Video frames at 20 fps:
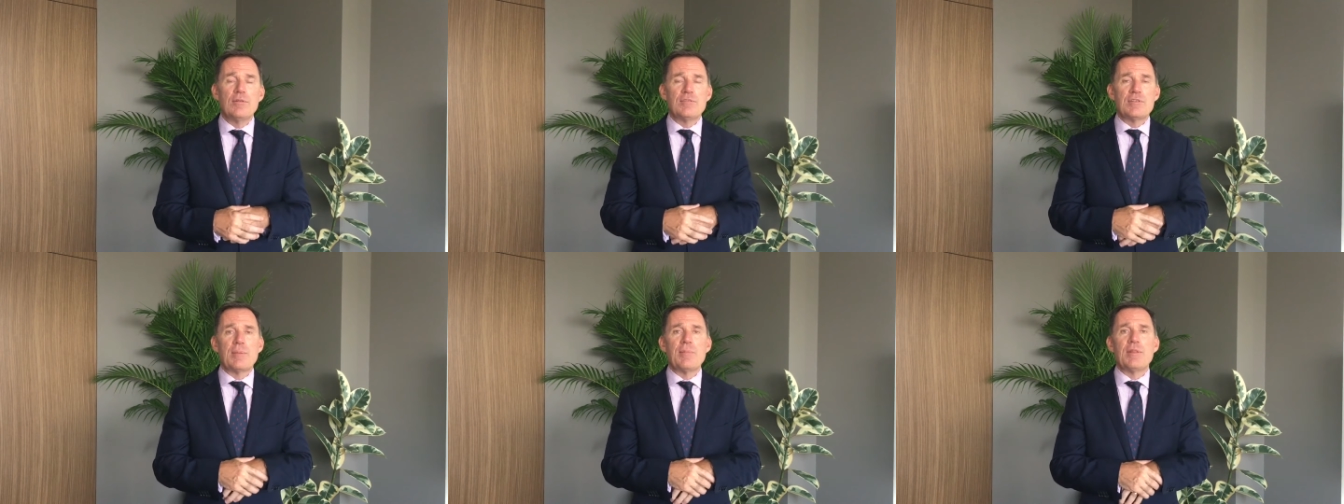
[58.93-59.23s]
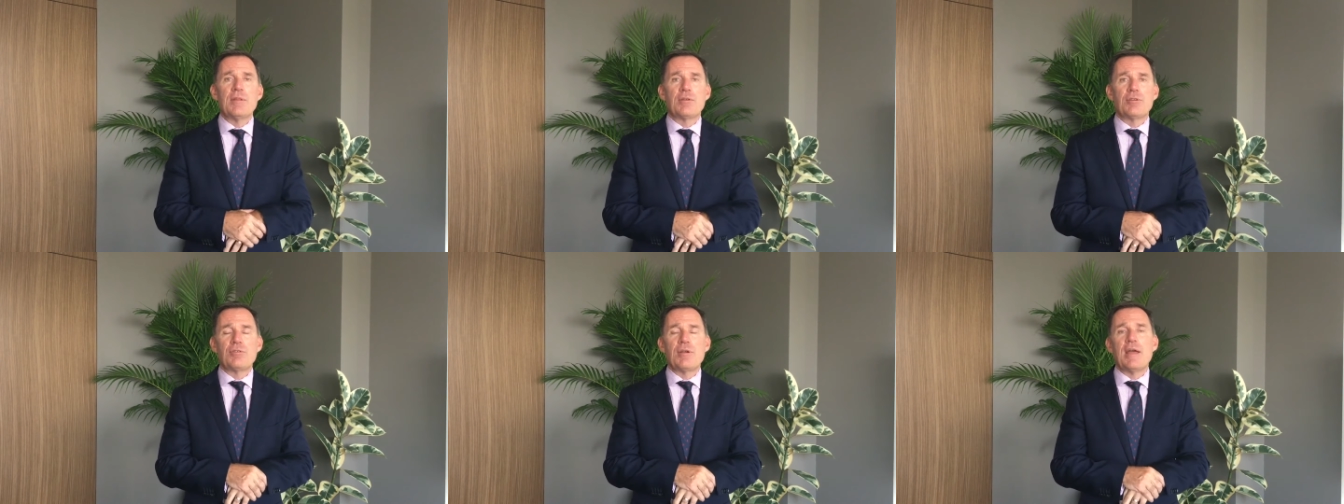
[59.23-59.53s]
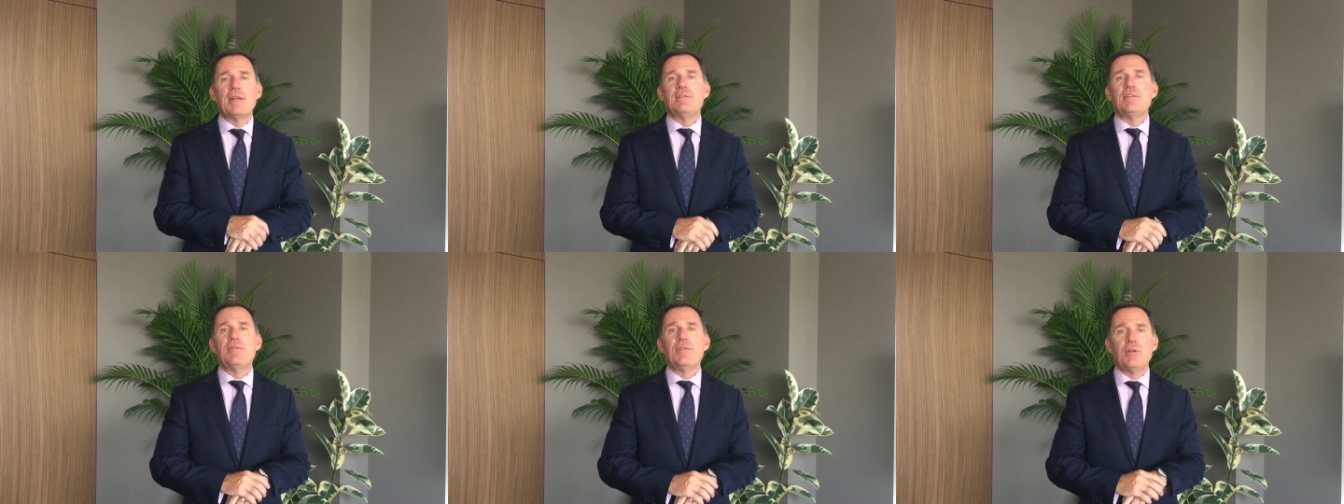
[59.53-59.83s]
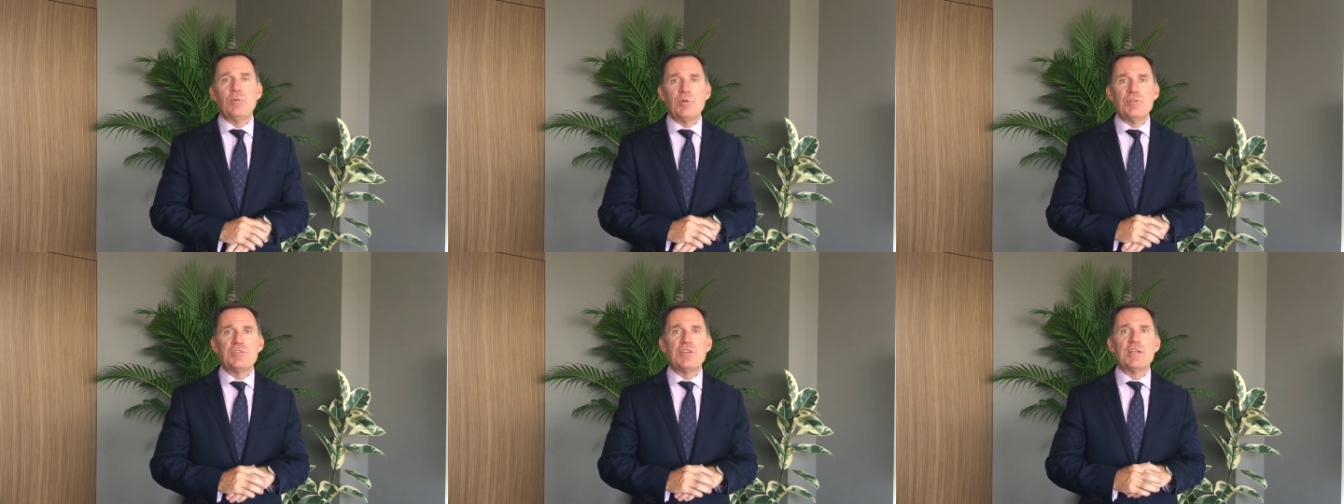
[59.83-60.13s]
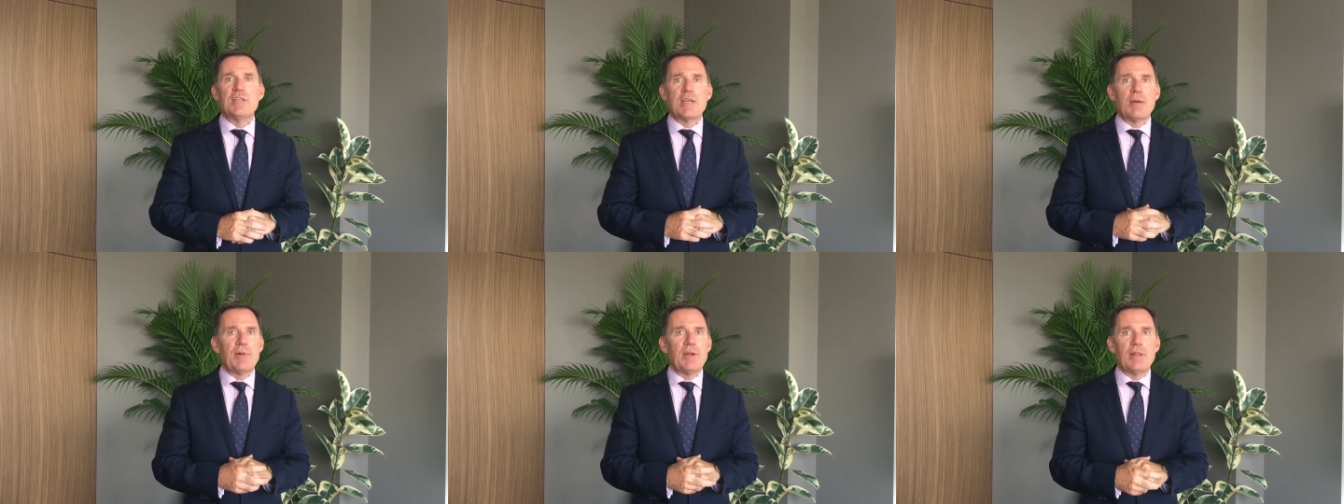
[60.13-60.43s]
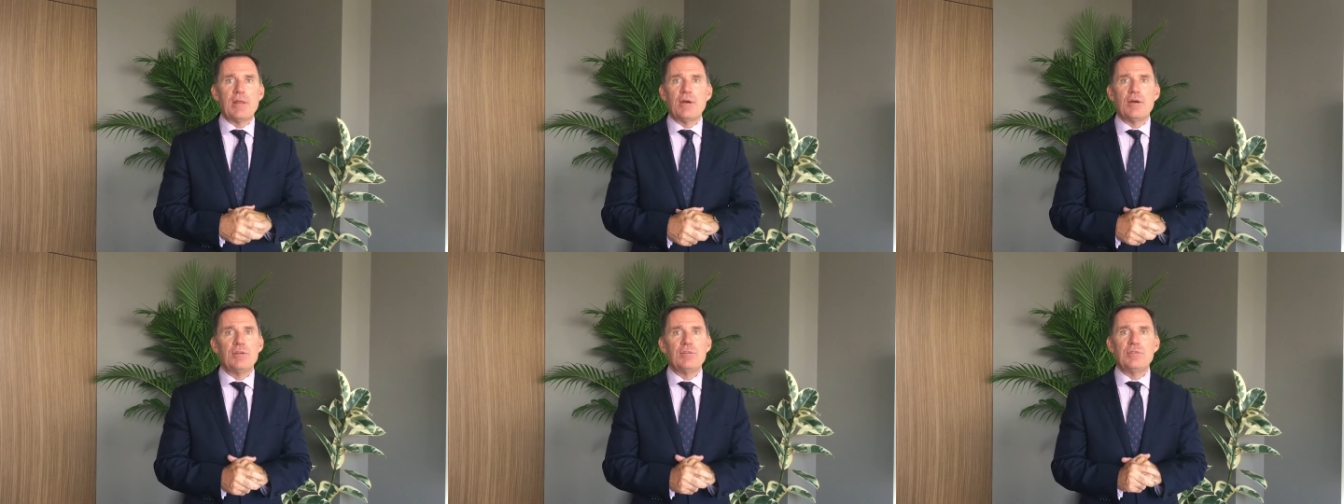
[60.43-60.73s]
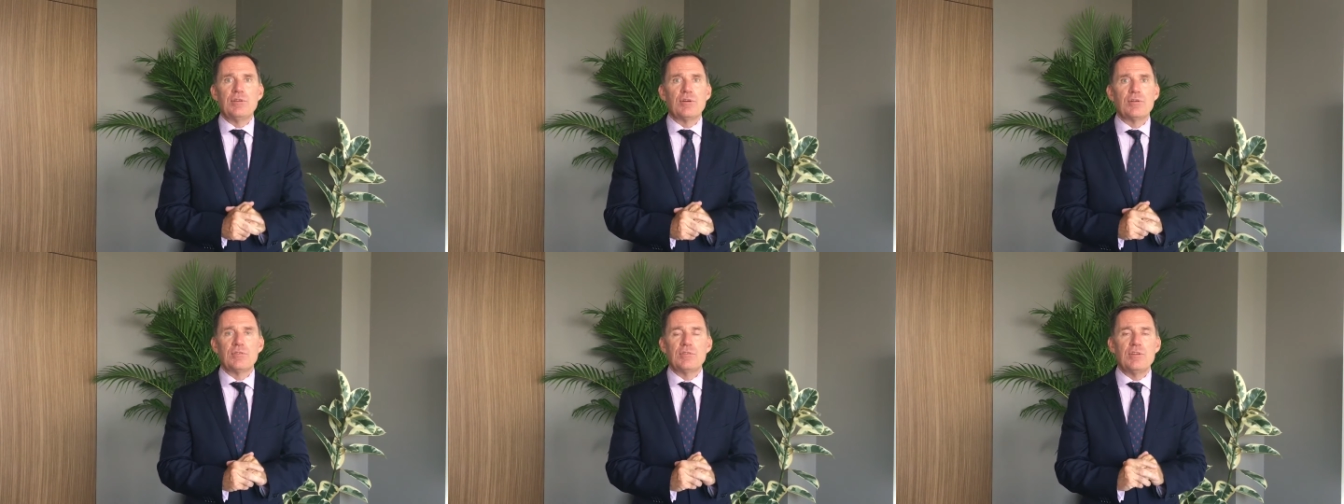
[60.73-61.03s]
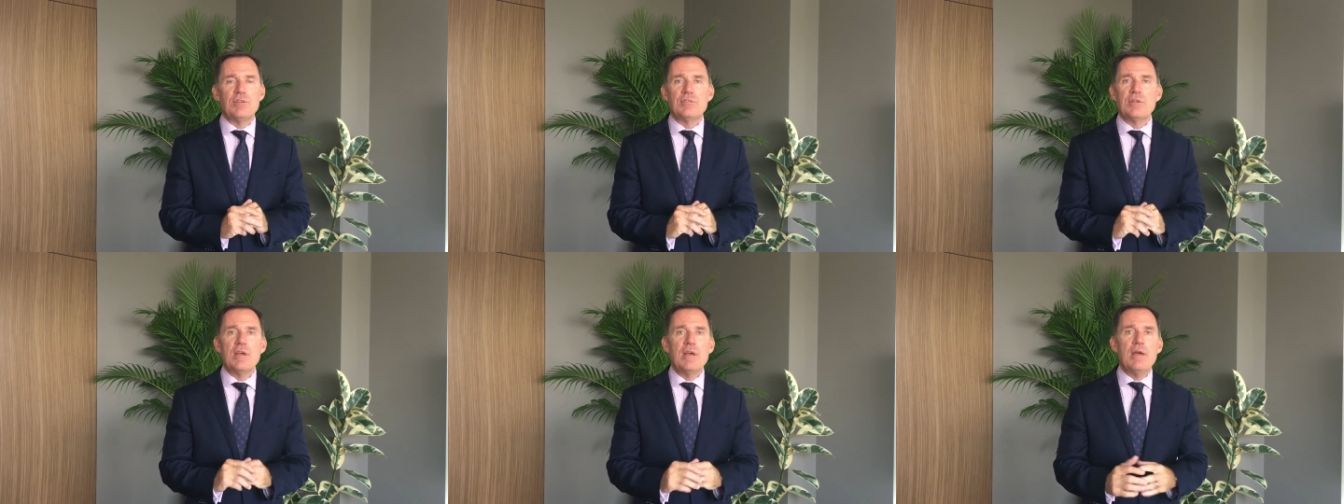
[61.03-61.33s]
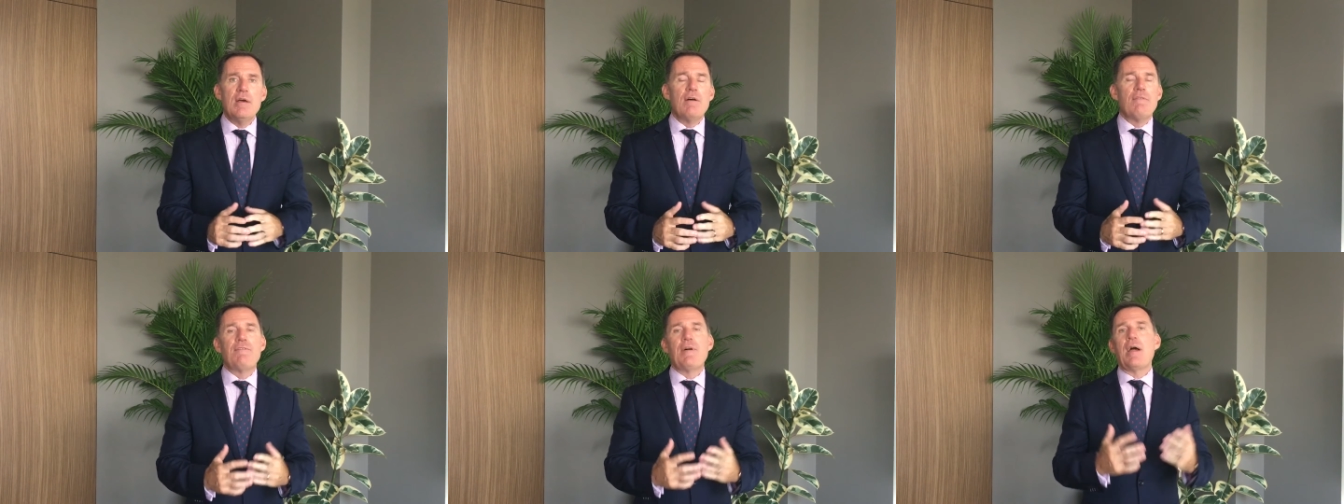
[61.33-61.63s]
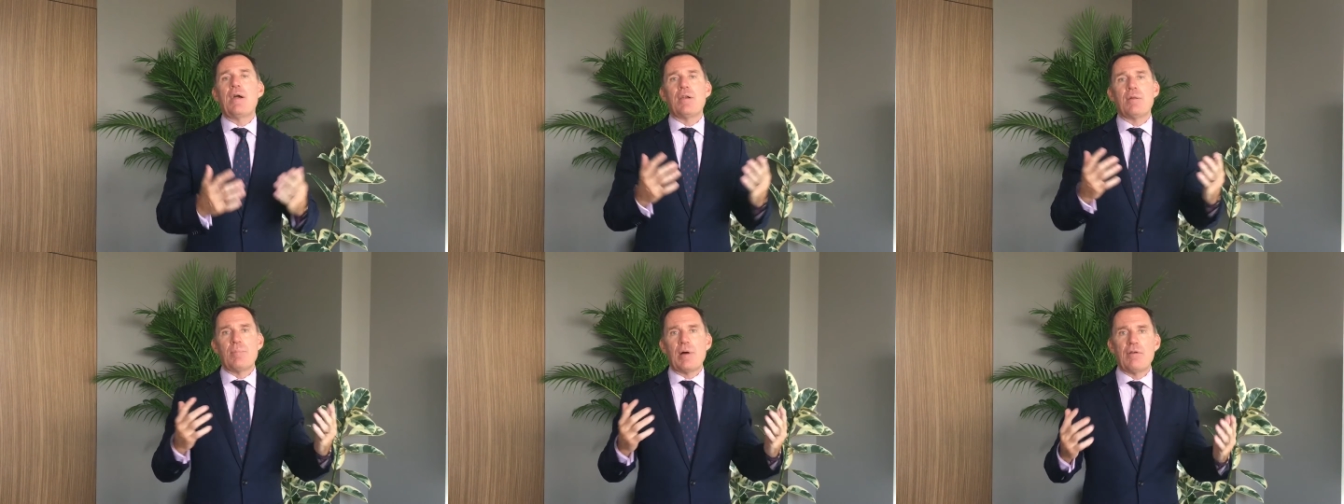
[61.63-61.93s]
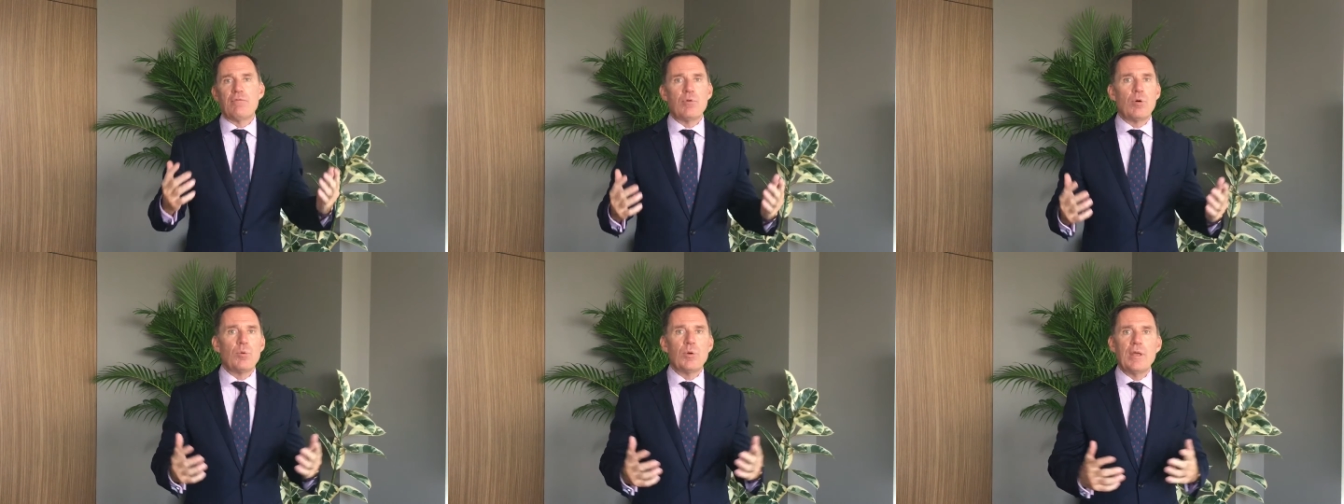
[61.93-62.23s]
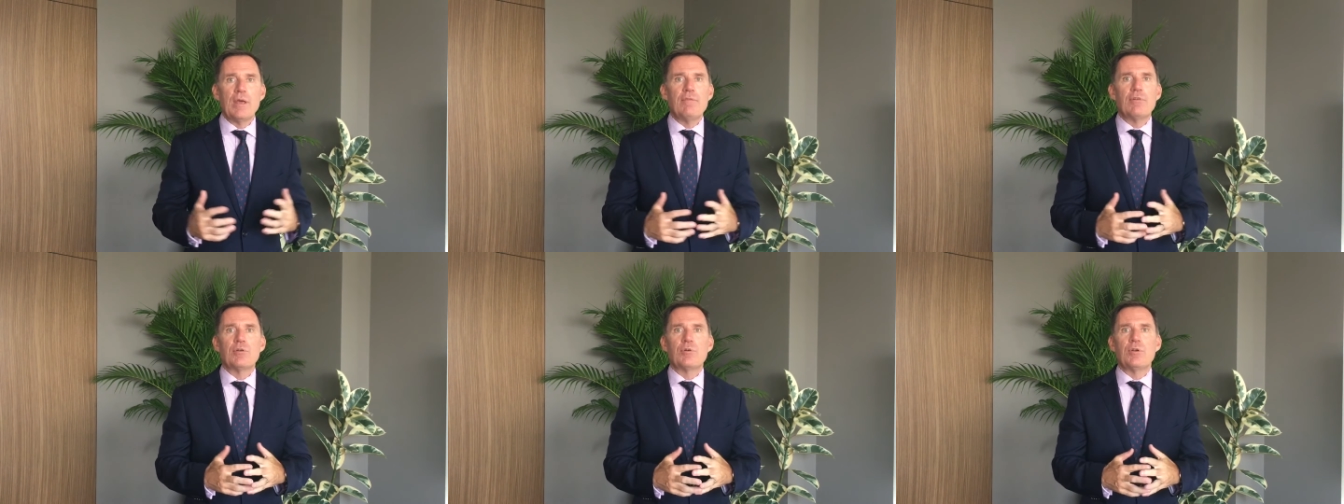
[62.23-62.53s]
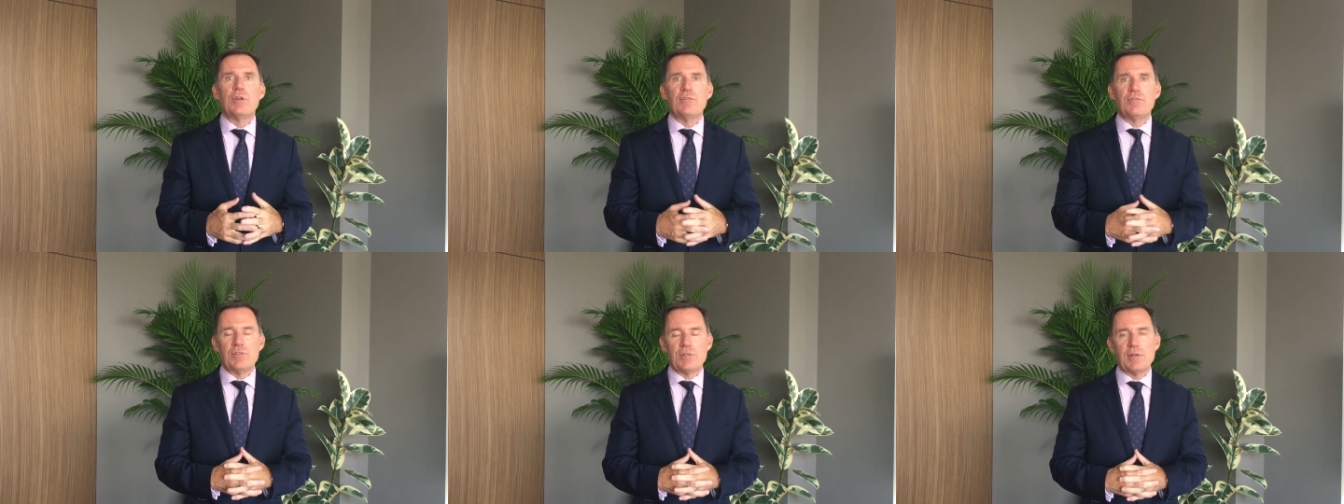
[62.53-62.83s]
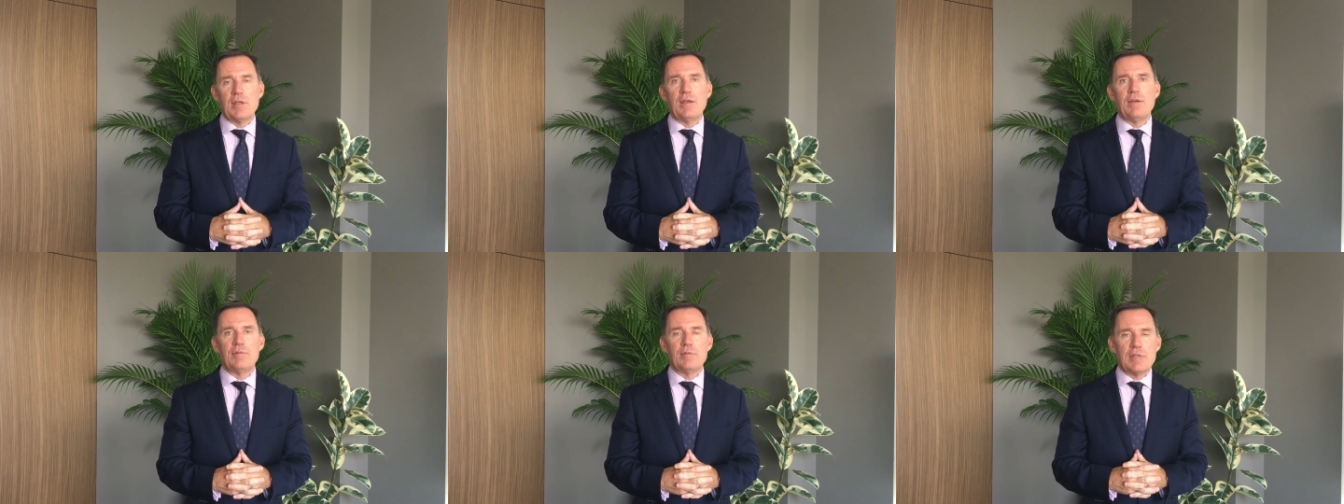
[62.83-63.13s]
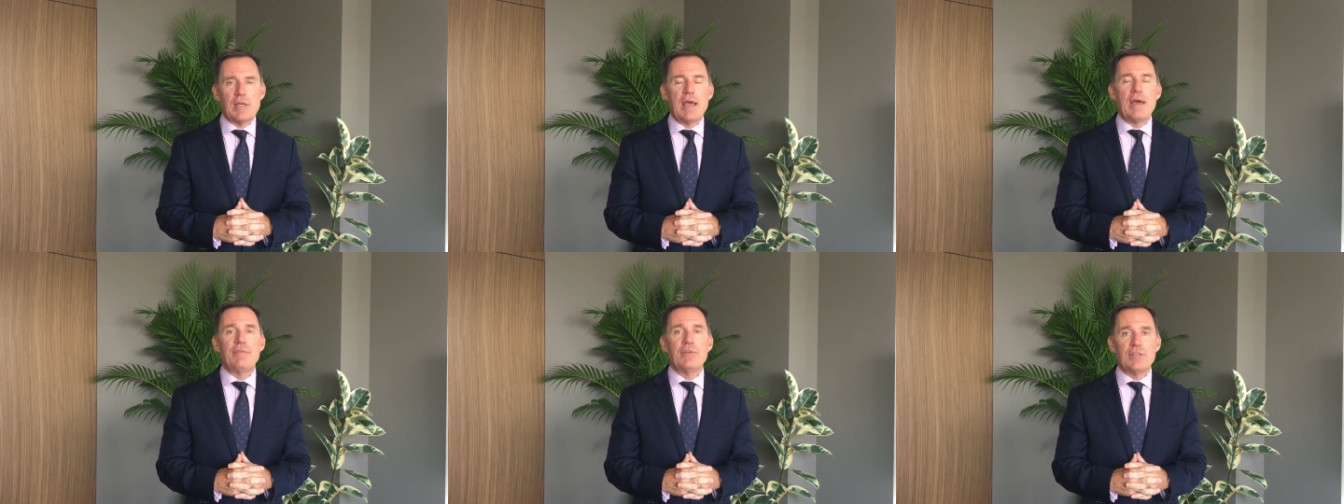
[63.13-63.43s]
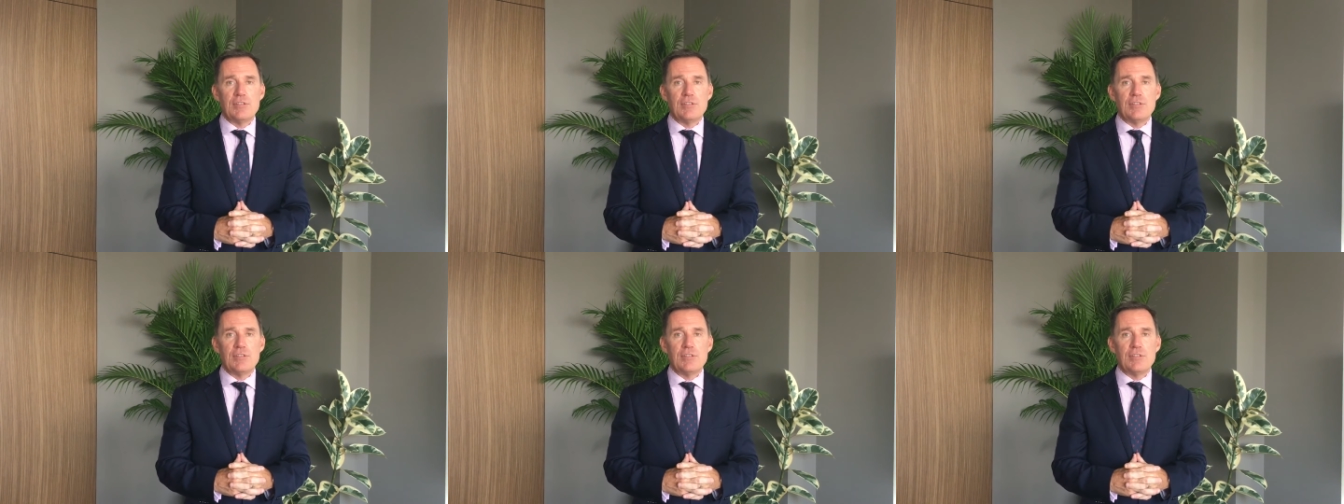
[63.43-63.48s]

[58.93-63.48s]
Some of the creativity we see coming to the hotels is far and above what we ever could have